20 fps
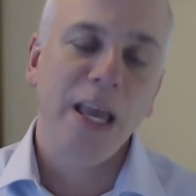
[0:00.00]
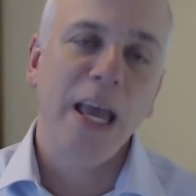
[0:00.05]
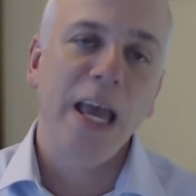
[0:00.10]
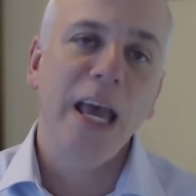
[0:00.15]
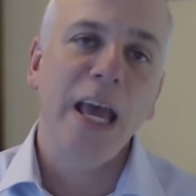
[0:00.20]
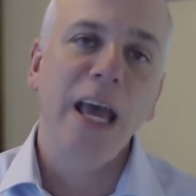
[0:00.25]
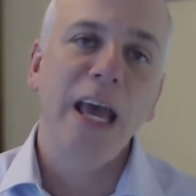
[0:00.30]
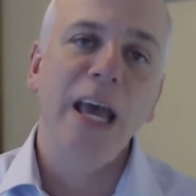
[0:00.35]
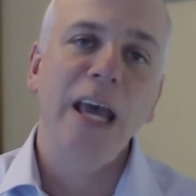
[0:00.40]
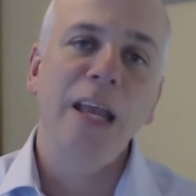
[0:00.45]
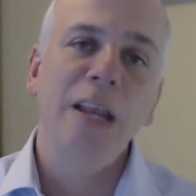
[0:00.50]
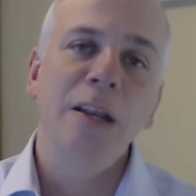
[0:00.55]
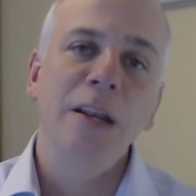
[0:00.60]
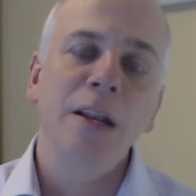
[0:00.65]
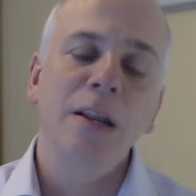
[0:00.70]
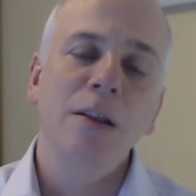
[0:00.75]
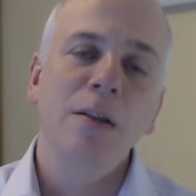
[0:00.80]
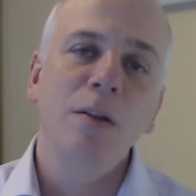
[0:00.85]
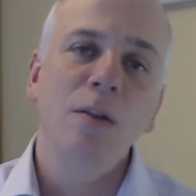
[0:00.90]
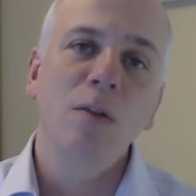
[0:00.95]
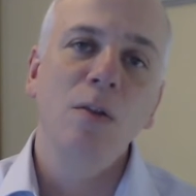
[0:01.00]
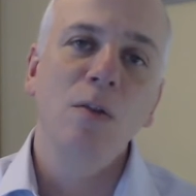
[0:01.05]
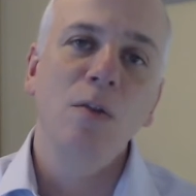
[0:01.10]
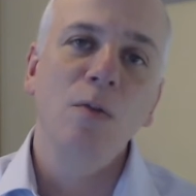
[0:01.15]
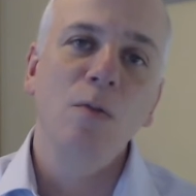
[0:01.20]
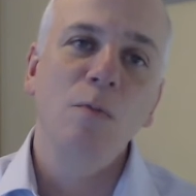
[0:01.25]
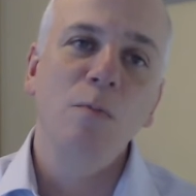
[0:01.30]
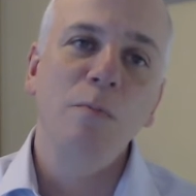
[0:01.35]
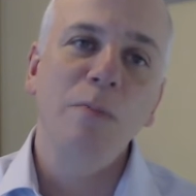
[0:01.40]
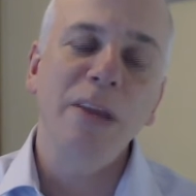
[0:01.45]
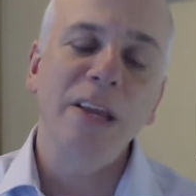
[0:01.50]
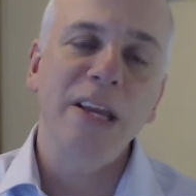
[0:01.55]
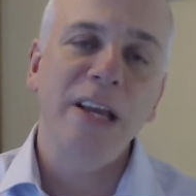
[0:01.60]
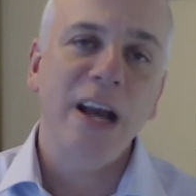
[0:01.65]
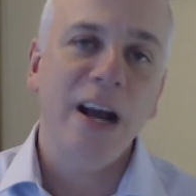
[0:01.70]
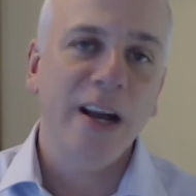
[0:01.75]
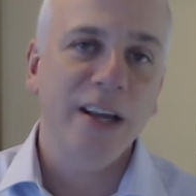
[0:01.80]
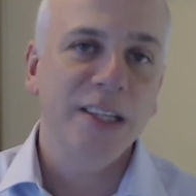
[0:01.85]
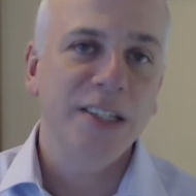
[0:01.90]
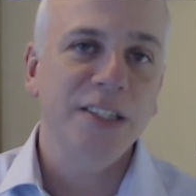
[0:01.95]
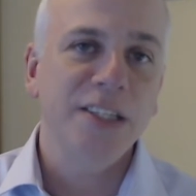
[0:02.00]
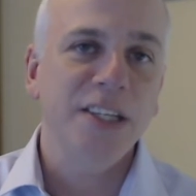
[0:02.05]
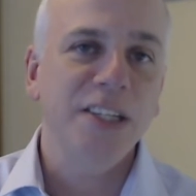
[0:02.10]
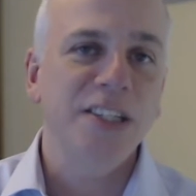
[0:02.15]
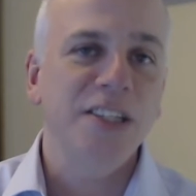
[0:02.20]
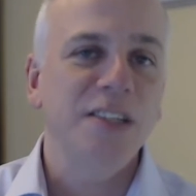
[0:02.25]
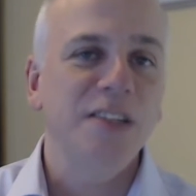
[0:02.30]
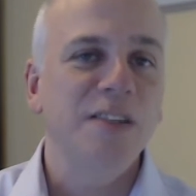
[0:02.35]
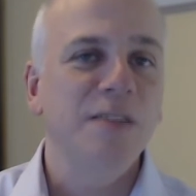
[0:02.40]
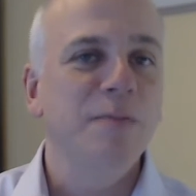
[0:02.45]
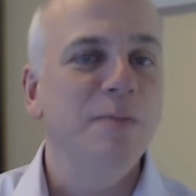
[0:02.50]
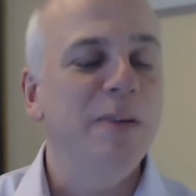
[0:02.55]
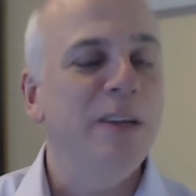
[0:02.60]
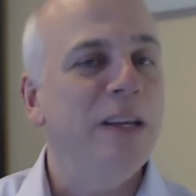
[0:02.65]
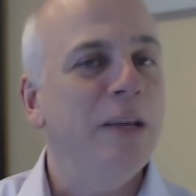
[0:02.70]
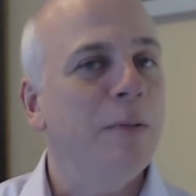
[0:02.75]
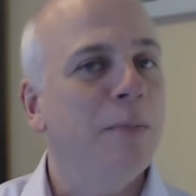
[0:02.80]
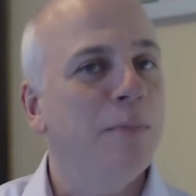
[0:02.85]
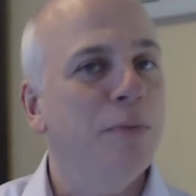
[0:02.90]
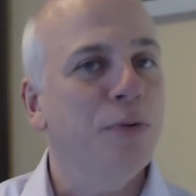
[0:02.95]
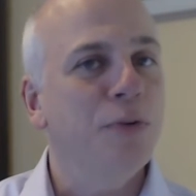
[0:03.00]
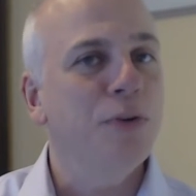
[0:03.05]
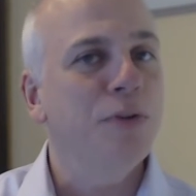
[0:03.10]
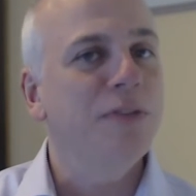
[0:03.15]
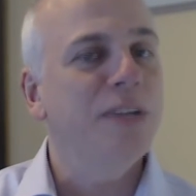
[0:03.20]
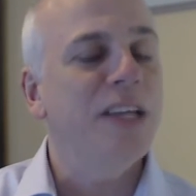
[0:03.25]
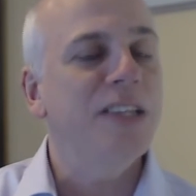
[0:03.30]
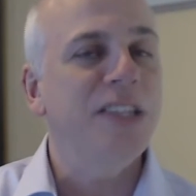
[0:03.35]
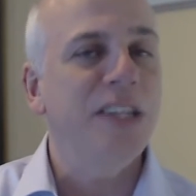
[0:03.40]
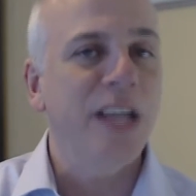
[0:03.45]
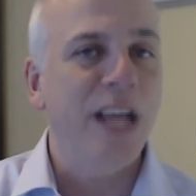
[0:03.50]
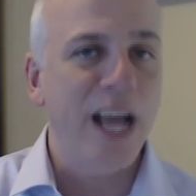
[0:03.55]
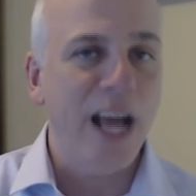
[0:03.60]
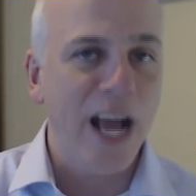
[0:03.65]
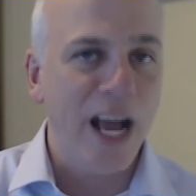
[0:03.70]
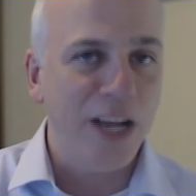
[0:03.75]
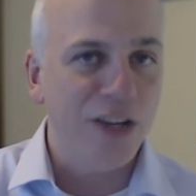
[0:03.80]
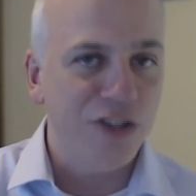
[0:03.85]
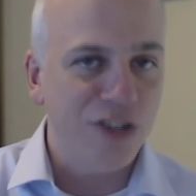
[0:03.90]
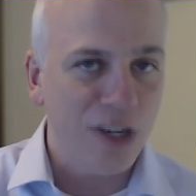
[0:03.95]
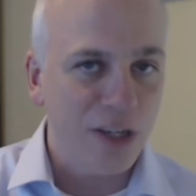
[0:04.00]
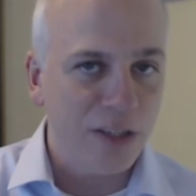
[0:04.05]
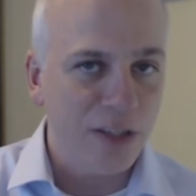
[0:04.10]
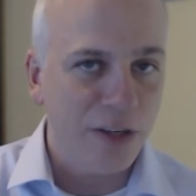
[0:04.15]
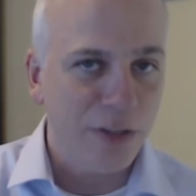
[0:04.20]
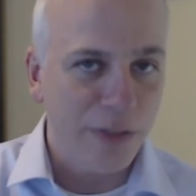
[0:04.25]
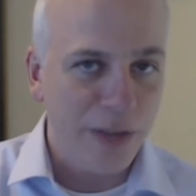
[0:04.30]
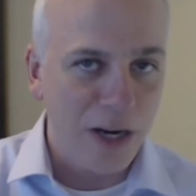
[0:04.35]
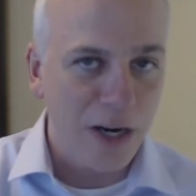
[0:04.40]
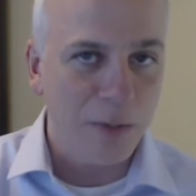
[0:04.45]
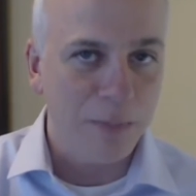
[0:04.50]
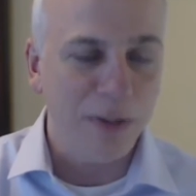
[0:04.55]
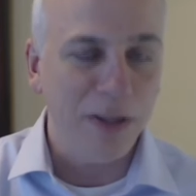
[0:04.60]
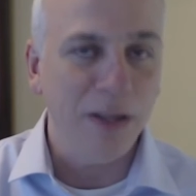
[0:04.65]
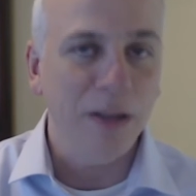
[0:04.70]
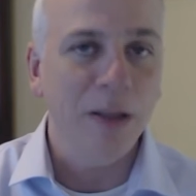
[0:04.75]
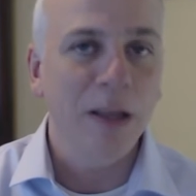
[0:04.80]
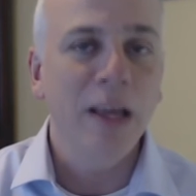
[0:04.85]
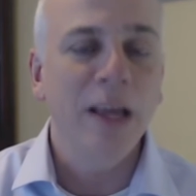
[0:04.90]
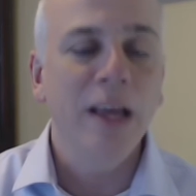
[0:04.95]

And because it's being approved as an adjunct therapy,